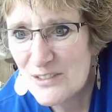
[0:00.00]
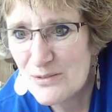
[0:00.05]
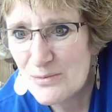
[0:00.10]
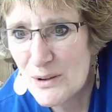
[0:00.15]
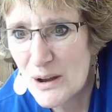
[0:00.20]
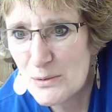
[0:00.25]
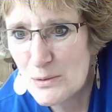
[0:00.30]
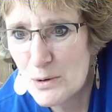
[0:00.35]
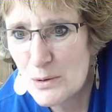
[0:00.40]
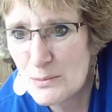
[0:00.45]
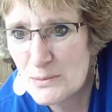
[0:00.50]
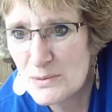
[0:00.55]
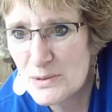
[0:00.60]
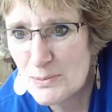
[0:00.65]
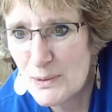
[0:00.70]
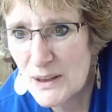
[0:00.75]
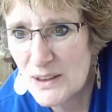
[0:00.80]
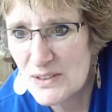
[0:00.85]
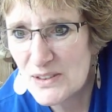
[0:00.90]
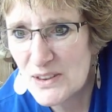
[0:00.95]
my room
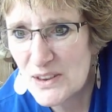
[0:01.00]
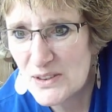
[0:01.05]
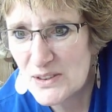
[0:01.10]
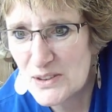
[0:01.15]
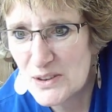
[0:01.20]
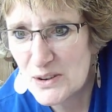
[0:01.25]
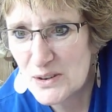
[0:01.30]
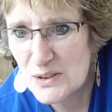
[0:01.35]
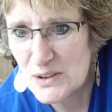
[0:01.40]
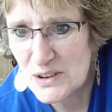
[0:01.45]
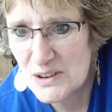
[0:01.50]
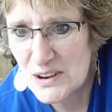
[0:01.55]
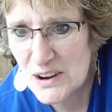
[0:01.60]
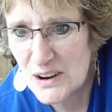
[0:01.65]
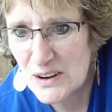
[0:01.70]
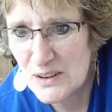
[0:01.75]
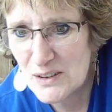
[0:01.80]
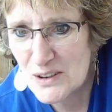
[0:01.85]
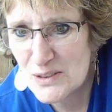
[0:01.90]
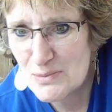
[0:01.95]
spins, it's due to
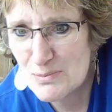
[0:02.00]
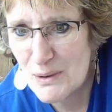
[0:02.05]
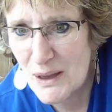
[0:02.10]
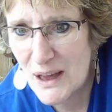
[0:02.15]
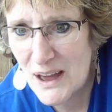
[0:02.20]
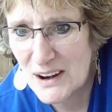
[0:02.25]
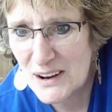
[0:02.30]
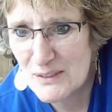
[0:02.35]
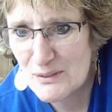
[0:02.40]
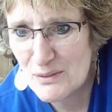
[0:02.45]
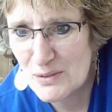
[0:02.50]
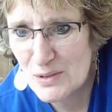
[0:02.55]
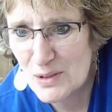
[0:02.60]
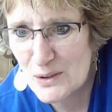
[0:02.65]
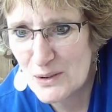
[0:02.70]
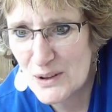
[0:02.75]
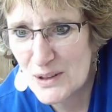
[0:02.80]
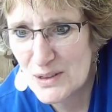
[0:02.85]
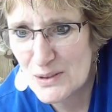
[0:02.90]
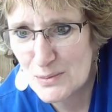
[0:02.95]
Terry's bad
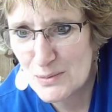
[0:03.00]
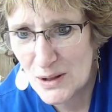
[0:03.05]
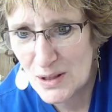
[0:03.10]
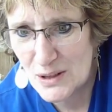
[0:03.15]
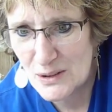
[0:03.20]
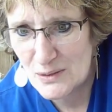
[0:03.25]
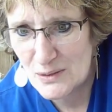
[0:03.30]
influence. Well,